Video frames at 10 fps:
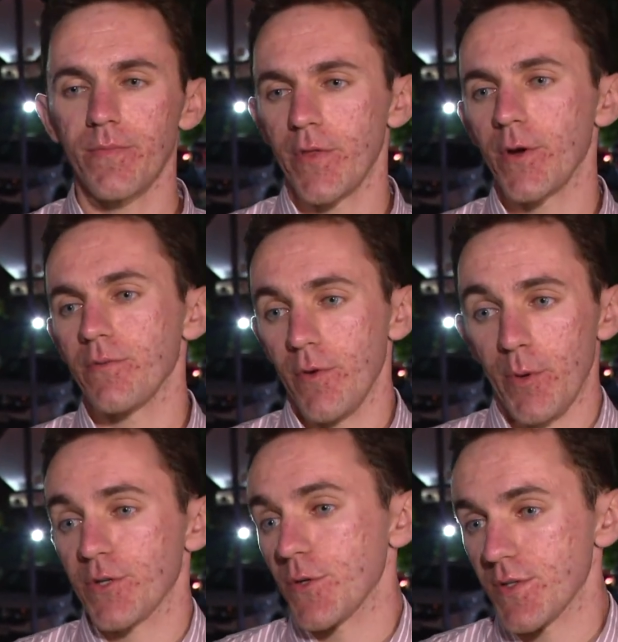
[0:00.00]
their, their
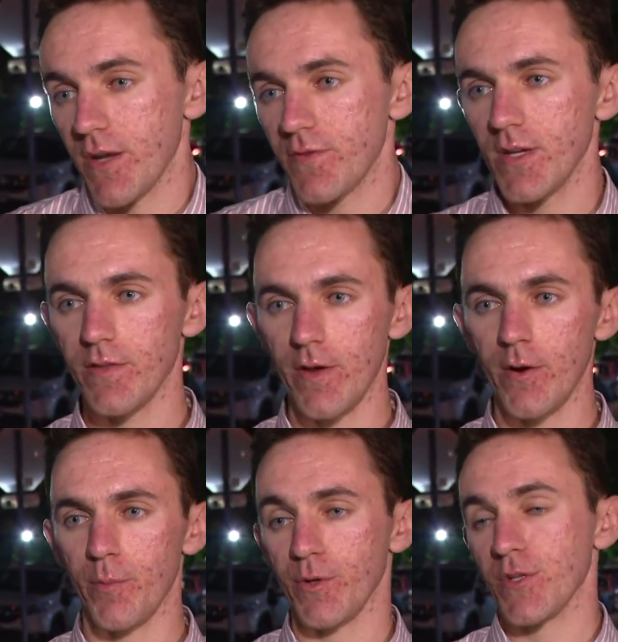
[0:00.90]
personal safety and
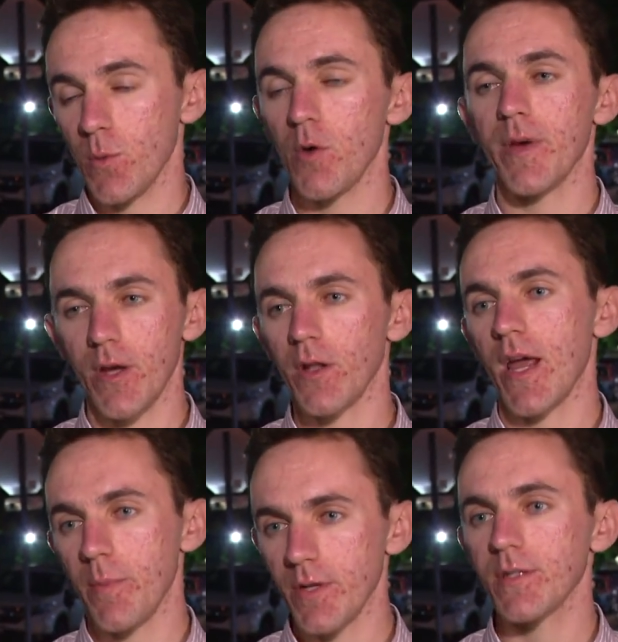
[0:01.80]
their personal well-being on campus.